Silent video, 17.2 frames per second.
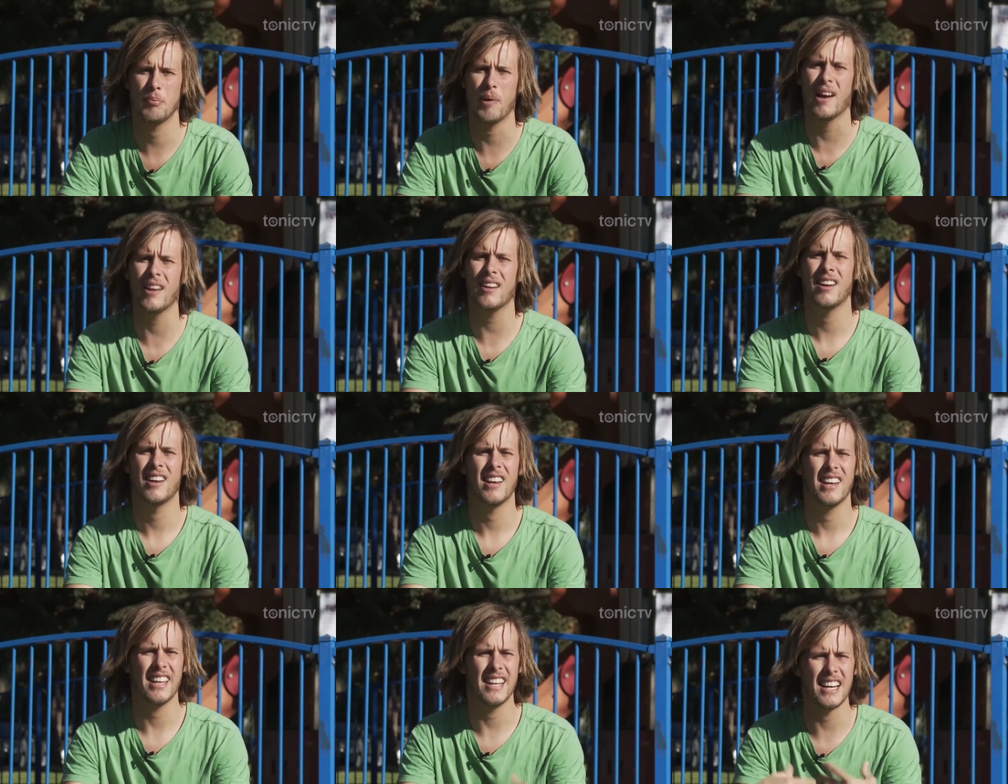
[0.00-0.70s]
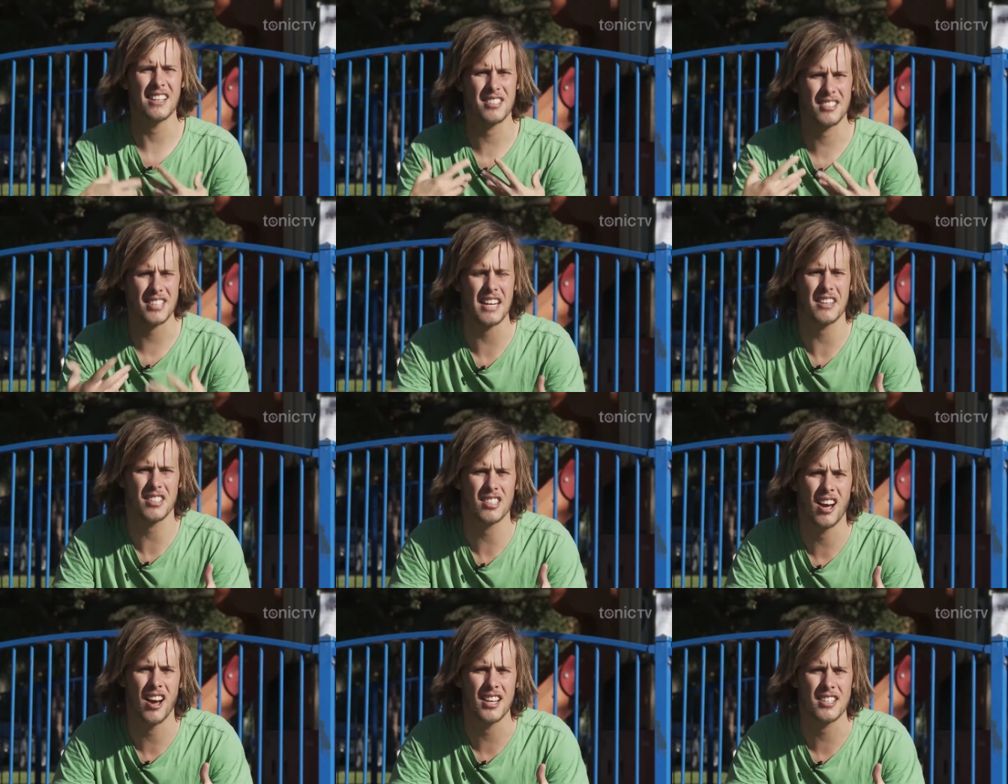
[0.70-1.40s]
But in our
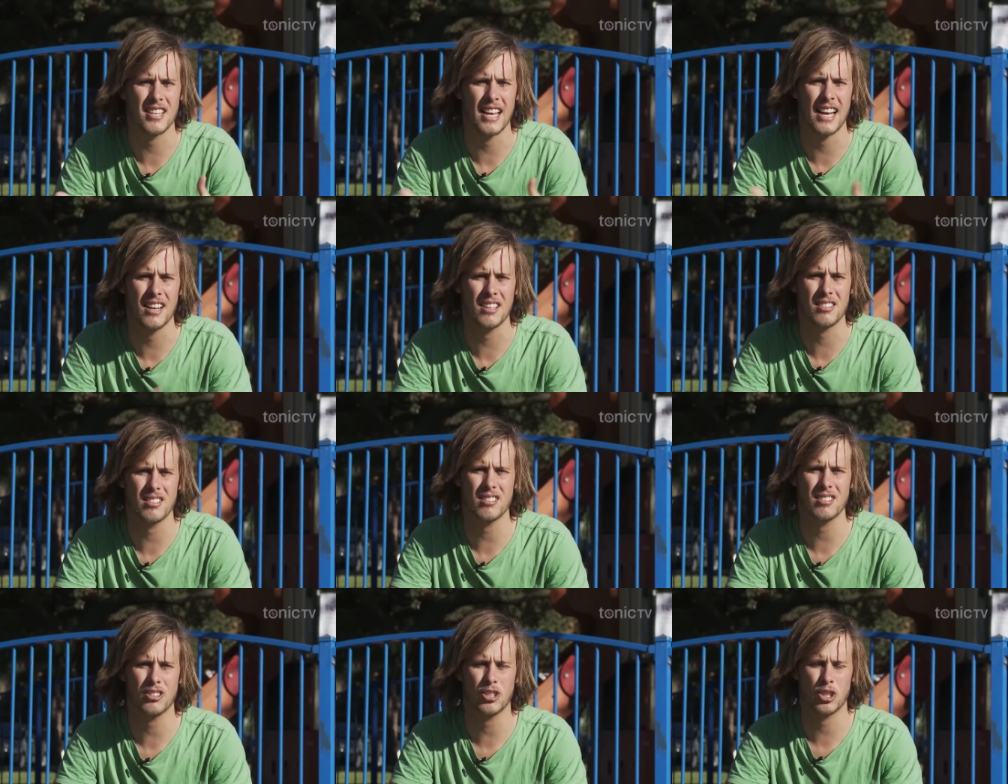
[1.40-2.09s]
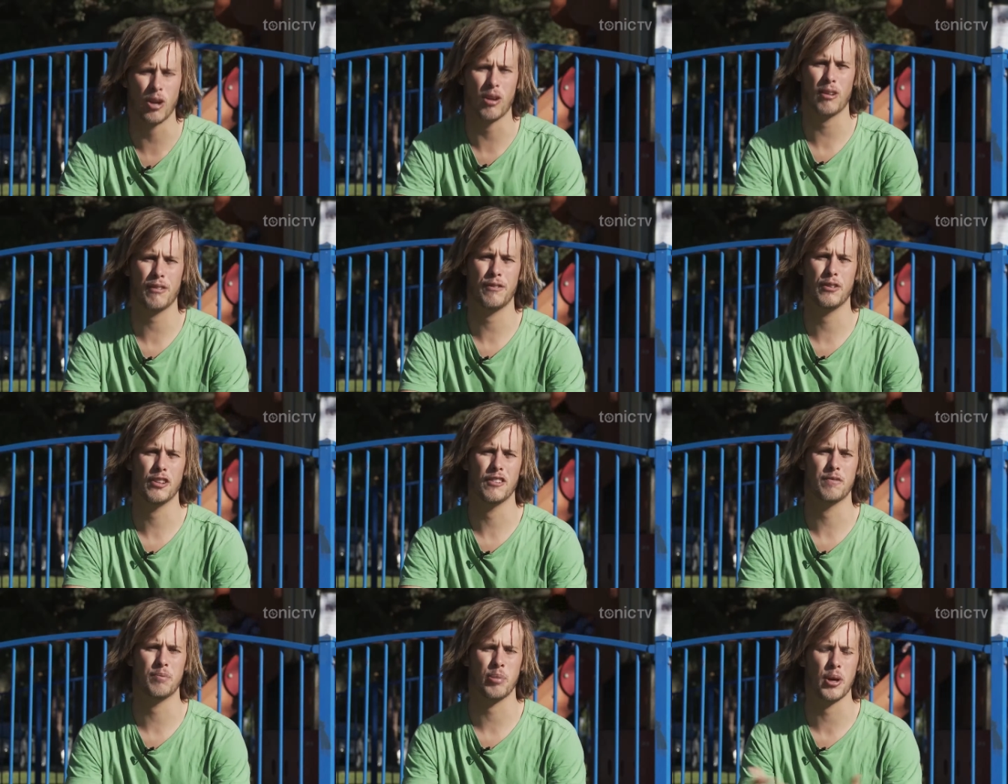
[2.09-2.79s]
sanitised houses, chock
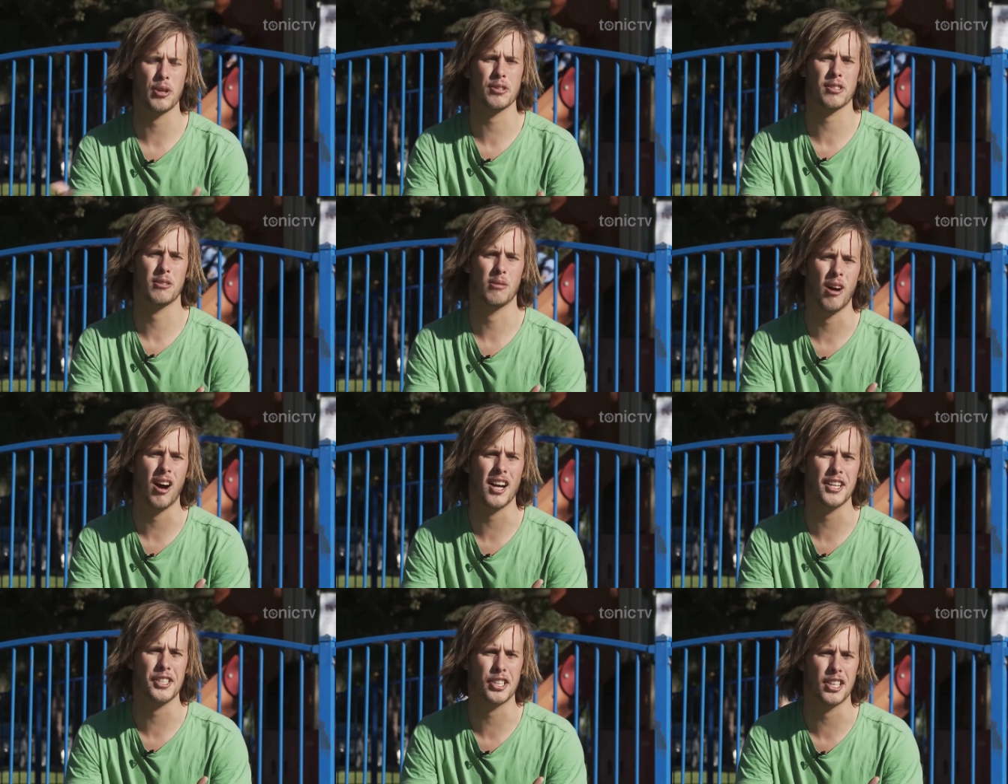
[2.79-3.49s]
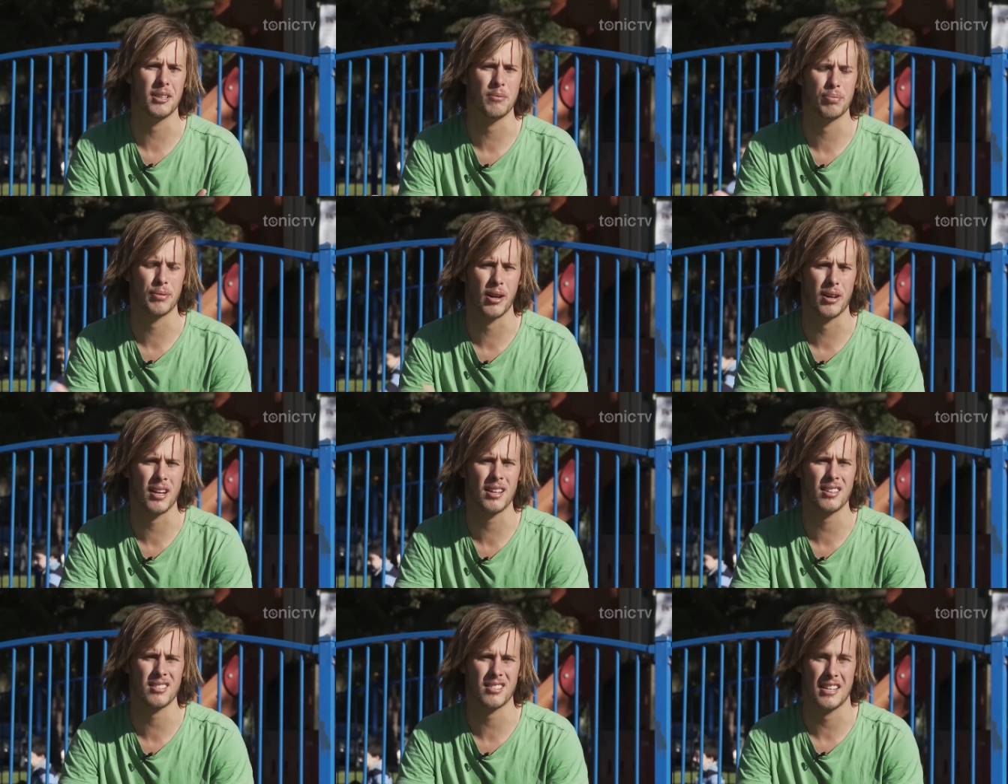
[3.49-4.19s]
full of personal hygiene
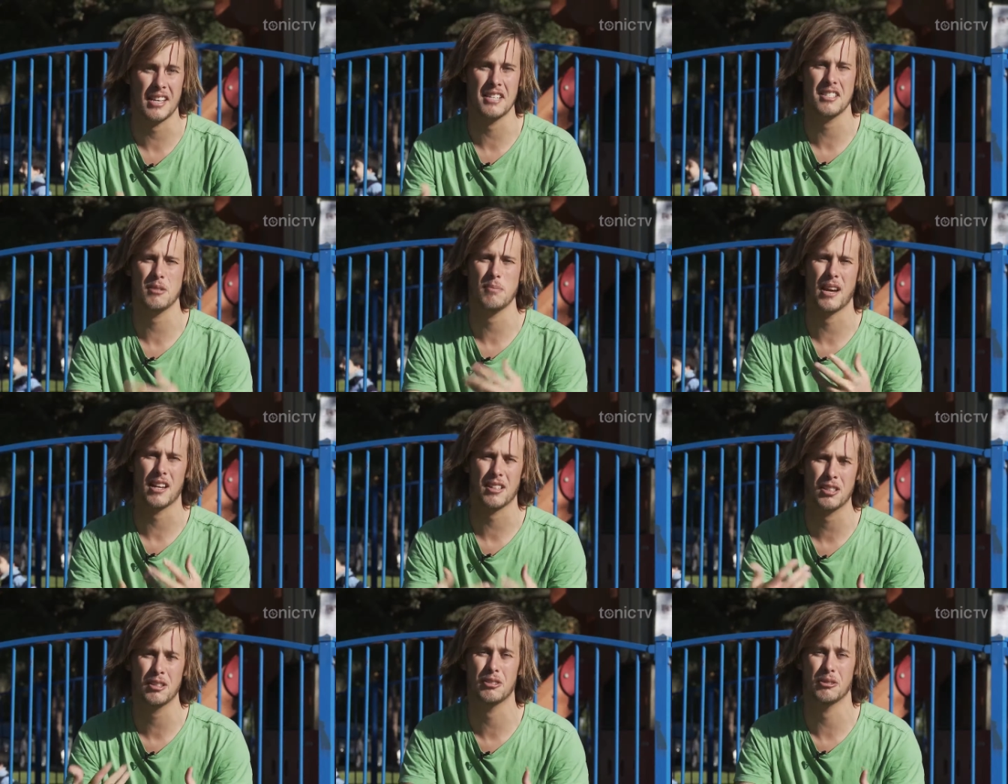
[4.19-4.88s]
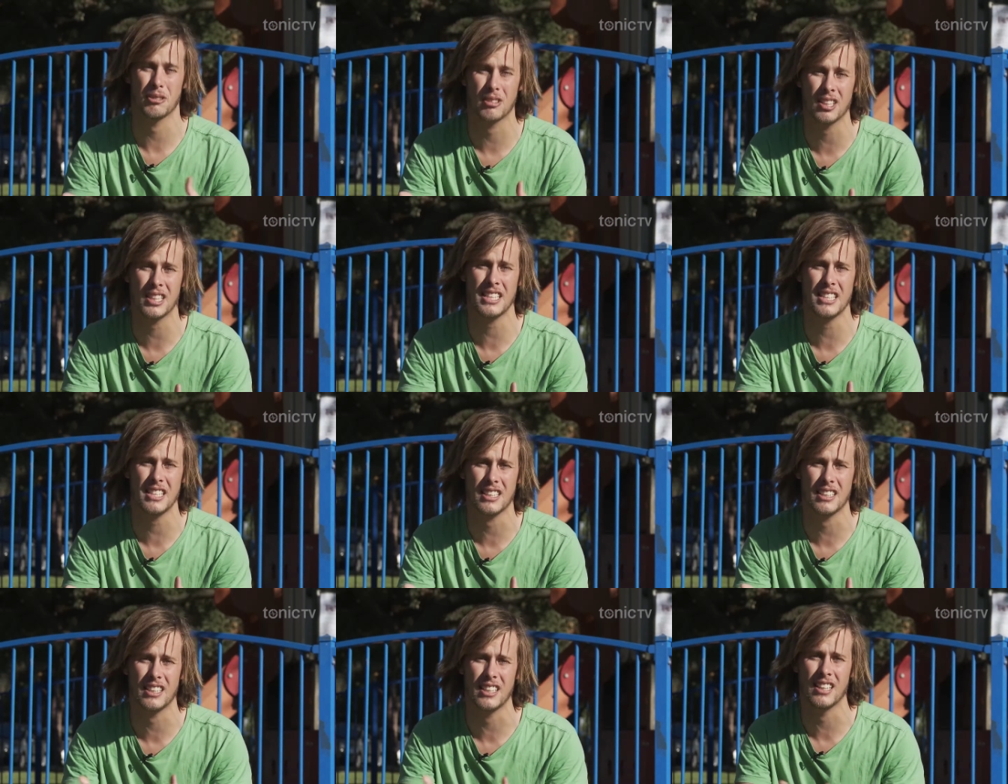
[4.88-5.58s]
products and antibacterial
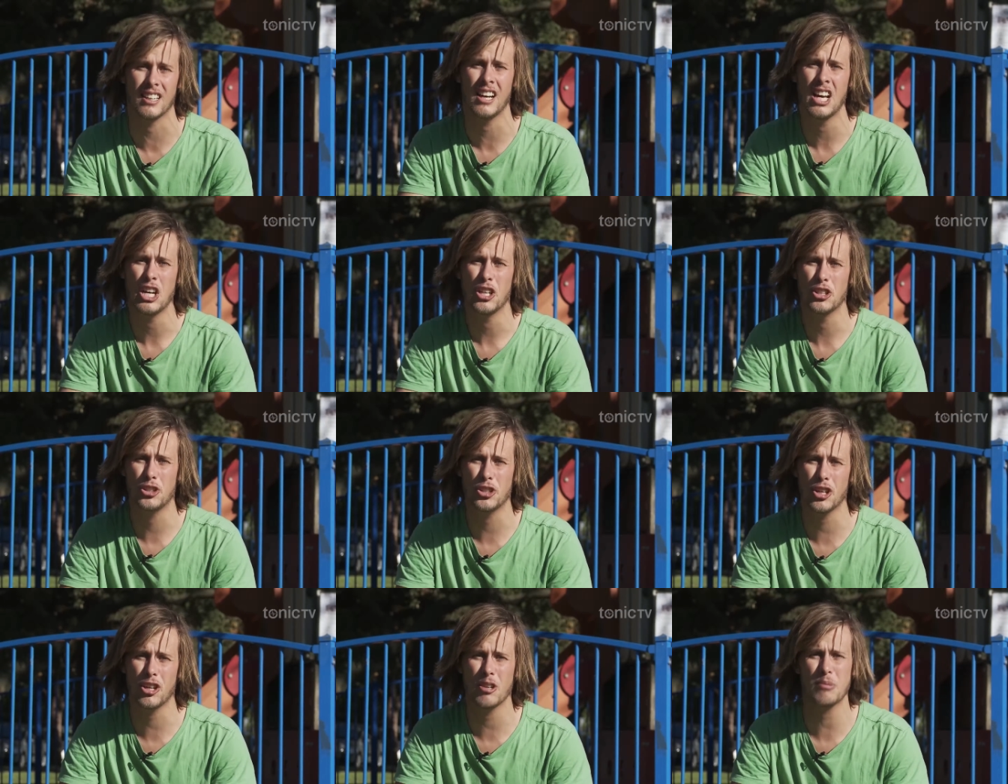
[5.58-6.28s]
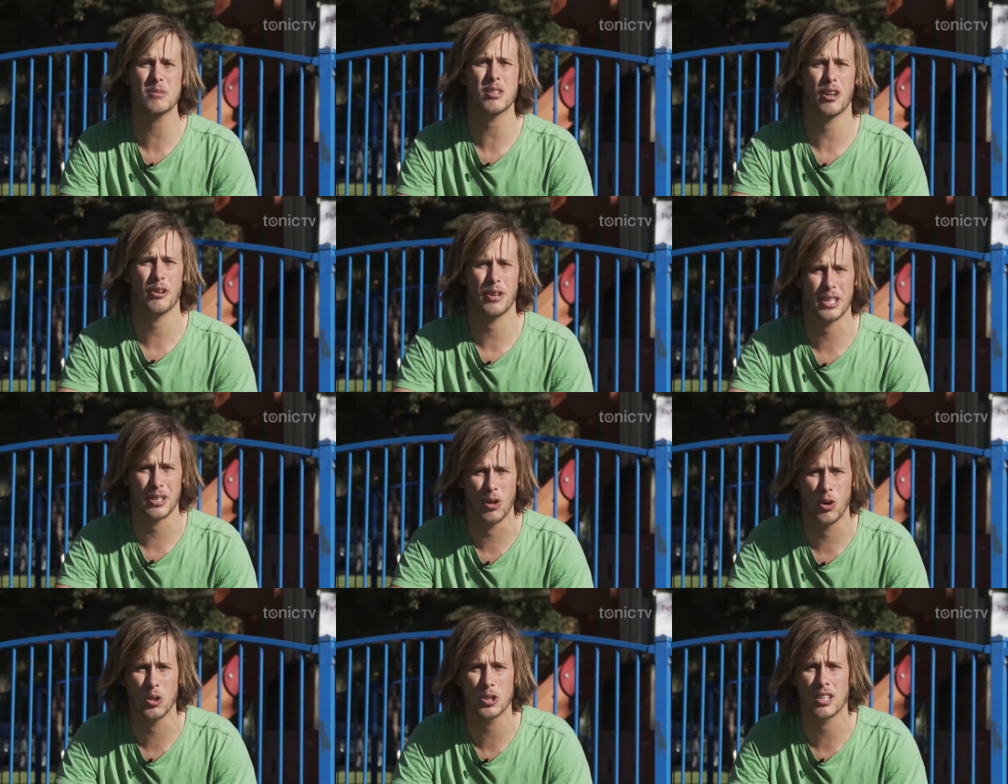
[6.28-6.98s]
cleaning gear, germs are at
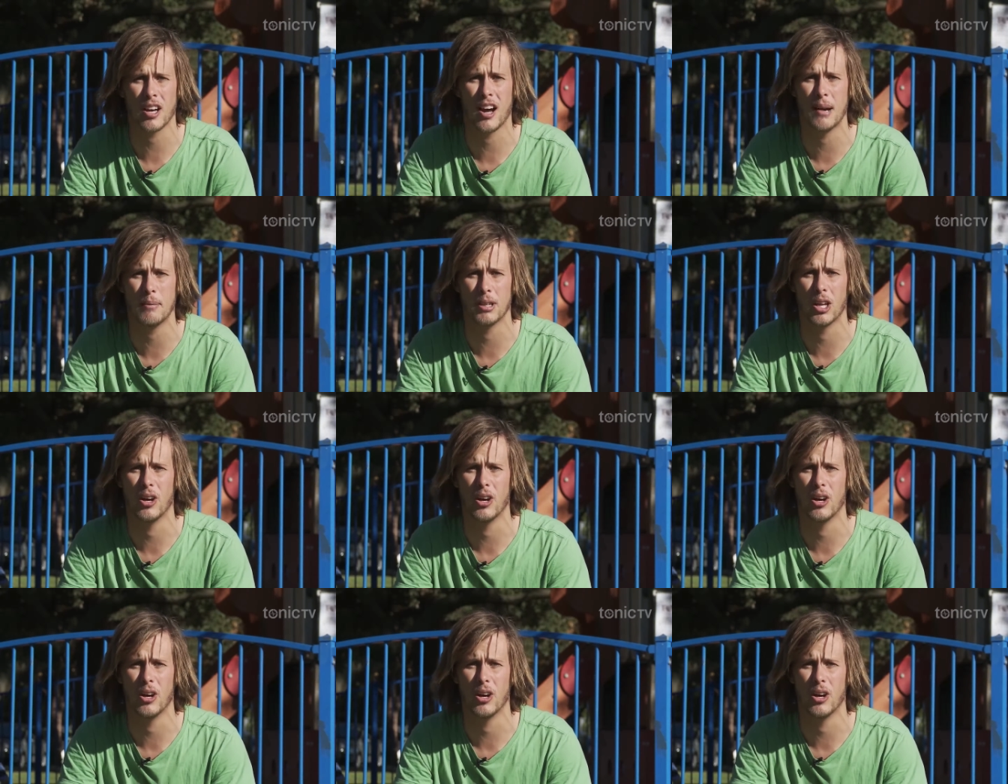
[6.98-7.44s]
an all-time